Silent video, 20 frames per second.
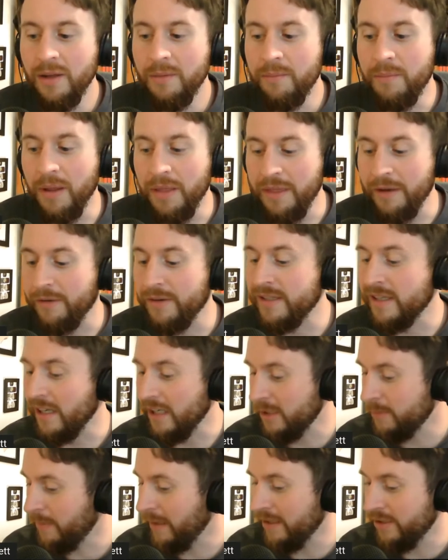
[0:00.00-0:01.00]
But there is an
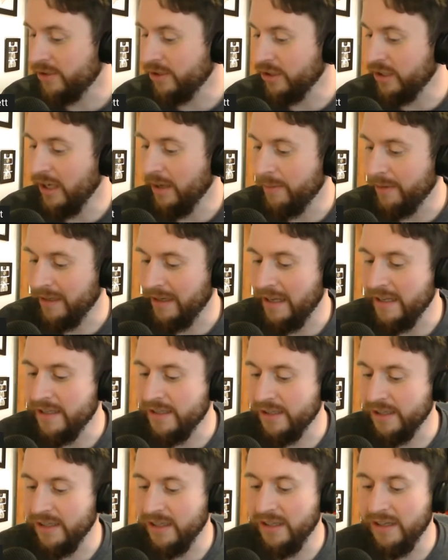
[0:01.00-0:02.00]
expansion coming
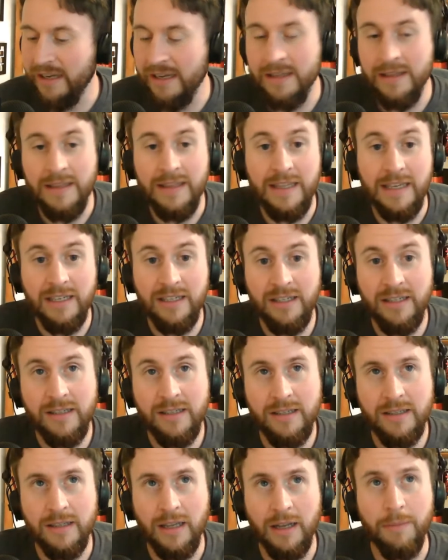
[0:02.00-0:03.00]
later in
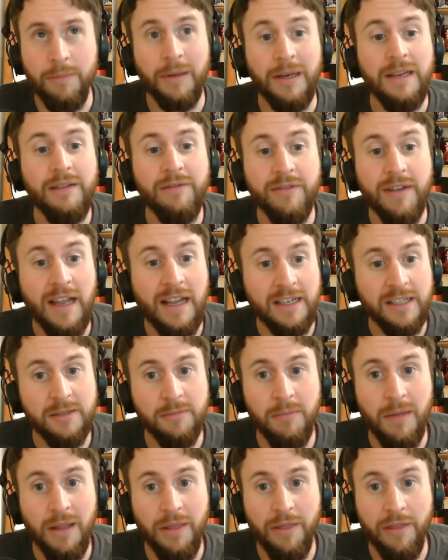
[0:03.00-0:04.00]
this, I believe, next
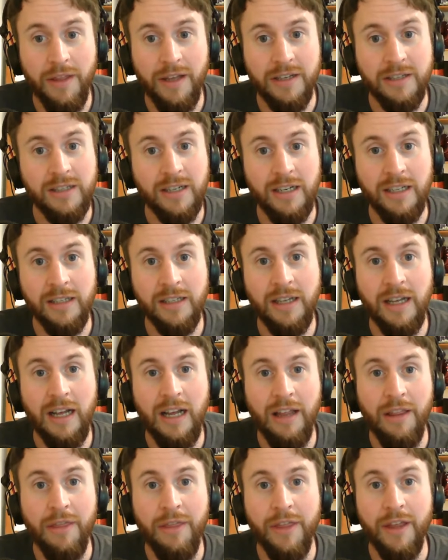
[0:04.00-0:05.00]
month actually,
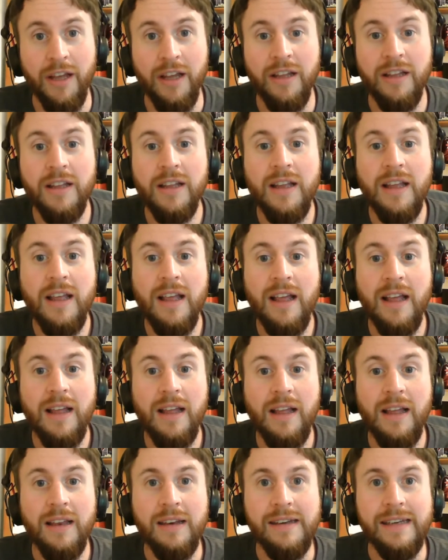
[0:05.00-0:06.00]
that
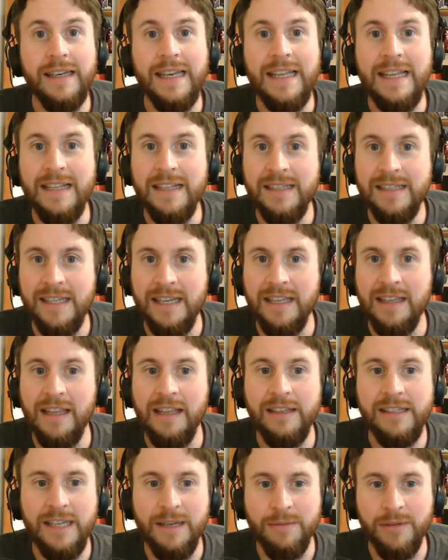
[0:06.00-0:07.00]
leans in.
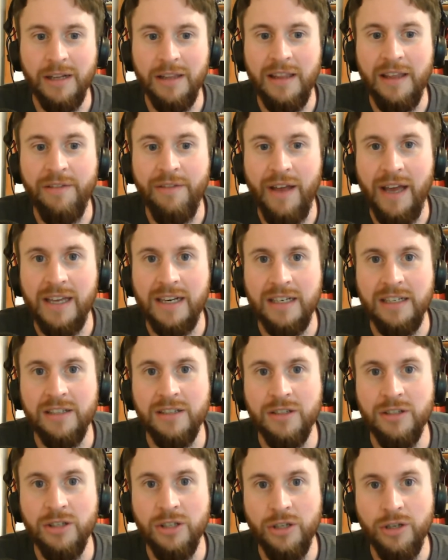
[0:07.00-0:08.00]
It seems like they've added
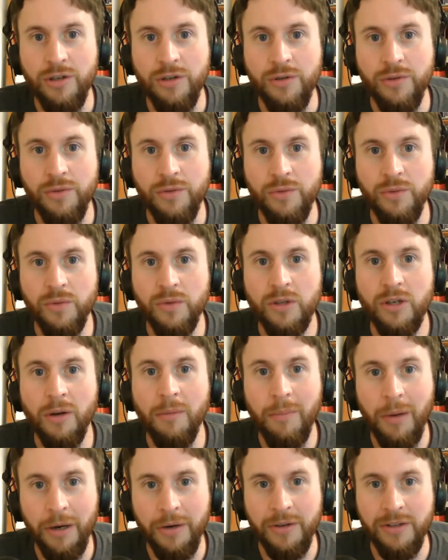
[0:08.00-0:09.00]
new
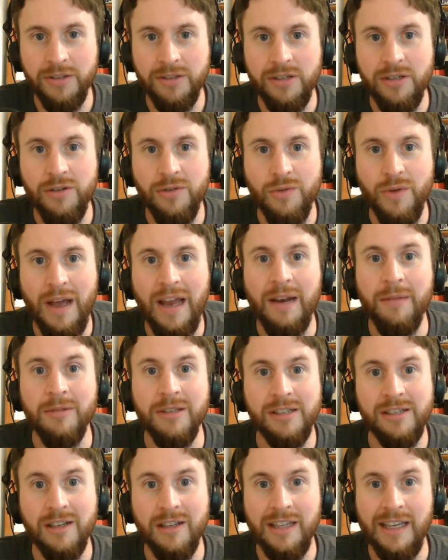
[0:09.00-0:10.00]
components, new
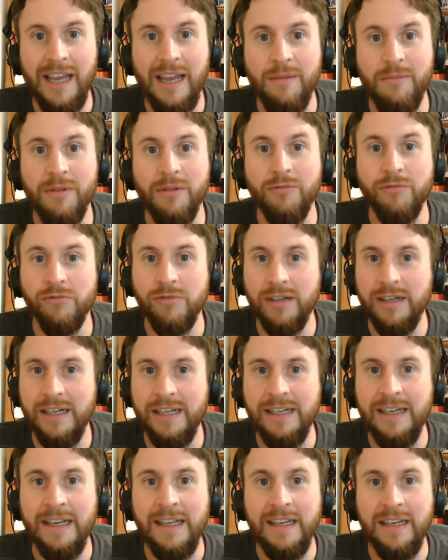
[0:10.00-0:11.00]
elements to the game that really
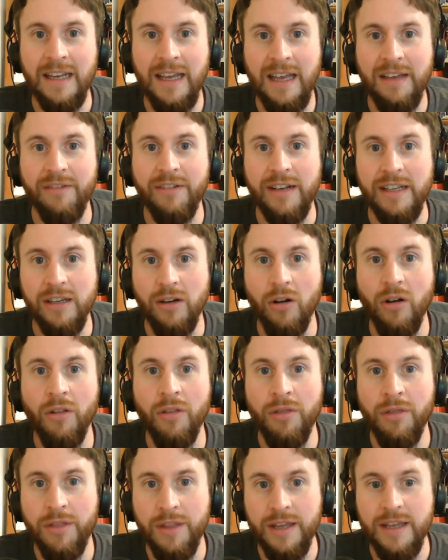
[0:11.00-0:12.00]
lean heavily
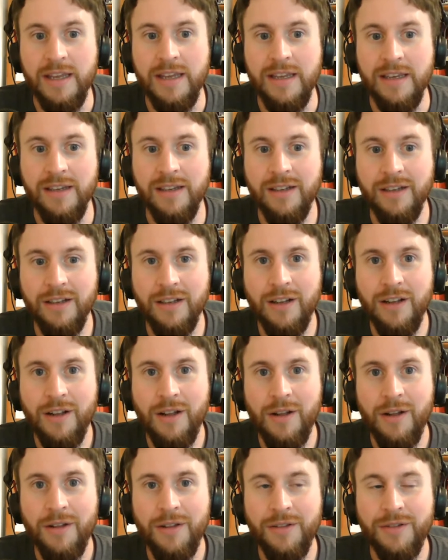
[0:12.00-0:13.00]
on the
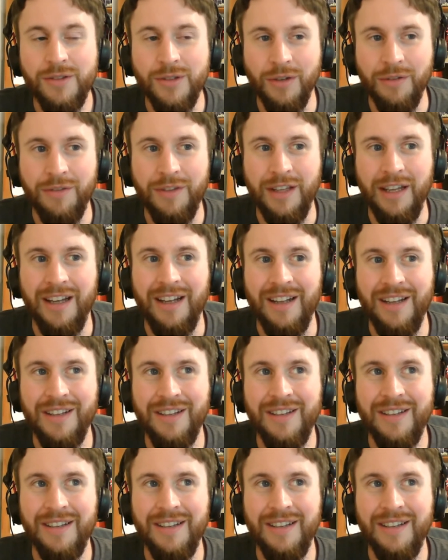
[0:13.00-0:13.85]
sort of the